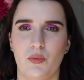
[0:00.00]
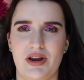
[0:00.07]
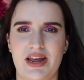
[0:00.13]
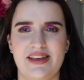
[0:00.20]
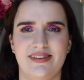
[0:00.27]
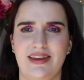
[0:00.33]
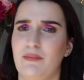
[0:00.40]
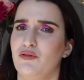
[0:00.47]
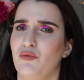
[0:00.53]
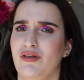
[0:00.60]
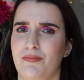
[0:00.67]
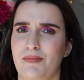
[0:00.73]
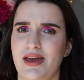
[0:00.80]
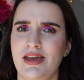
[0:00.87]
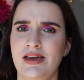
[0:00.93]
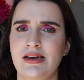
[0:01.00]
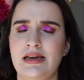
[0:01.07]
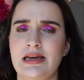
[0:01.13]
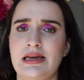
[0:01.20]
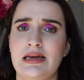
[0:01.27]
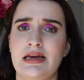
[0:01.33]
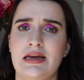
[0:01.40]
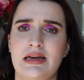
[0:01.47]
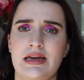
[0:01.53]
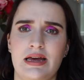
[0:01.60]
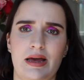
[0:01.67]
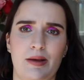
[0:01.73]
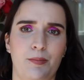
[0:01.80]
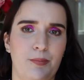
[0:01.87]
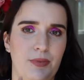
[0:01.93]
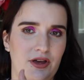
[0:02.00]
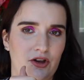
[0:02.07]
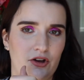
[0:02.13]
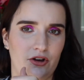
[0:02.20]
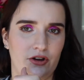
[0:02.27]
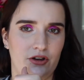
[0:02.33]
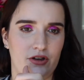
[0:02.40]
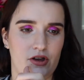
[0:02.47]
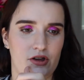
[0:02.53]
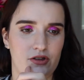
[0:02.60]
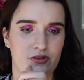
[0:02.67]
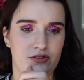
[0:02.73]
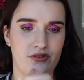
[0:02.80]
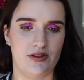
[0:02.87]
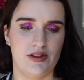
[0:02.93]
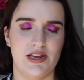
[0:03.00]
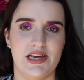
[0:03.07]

he sleeps with me, because